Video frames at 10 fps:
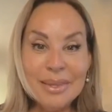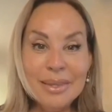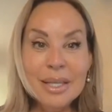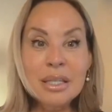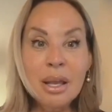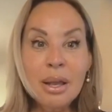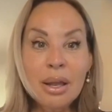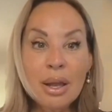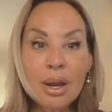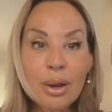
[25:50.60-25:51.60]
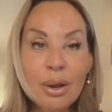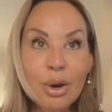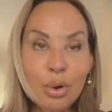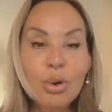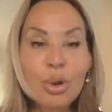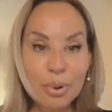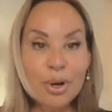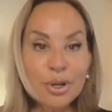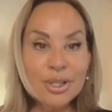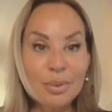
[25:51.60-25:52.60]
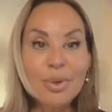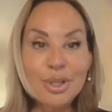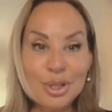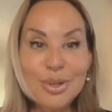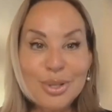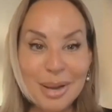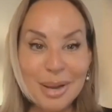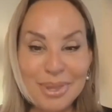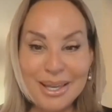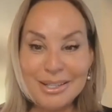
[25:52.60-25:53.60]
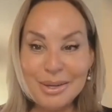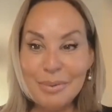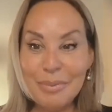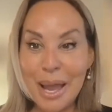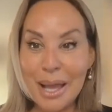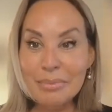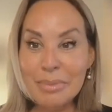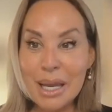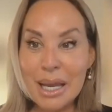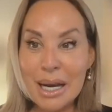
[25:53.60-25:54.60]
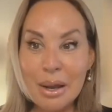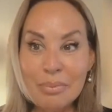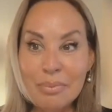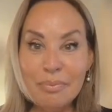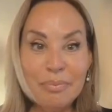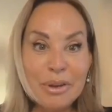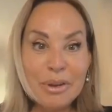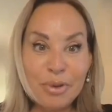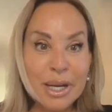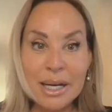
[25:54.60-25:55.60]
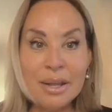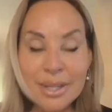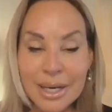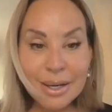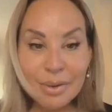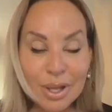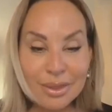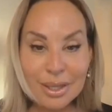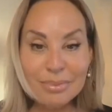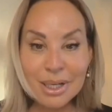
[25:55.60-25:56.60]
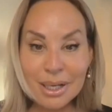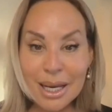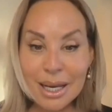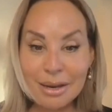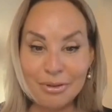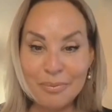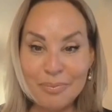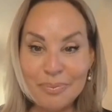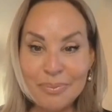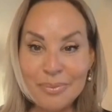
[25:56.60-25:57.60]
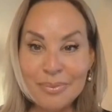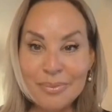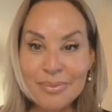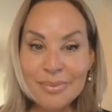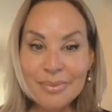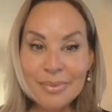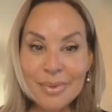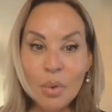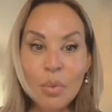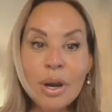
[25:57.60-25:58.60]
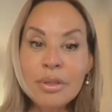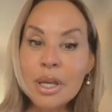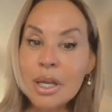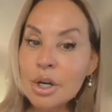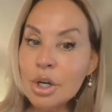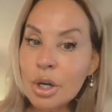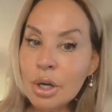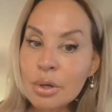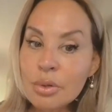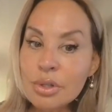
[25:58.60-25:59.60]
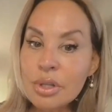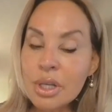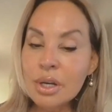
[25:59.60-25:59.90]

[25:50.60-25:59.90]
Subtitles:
this cruel person would do something to abandon me, and I'd be freaking out that I didn't want them to leave. Where the inner coach, the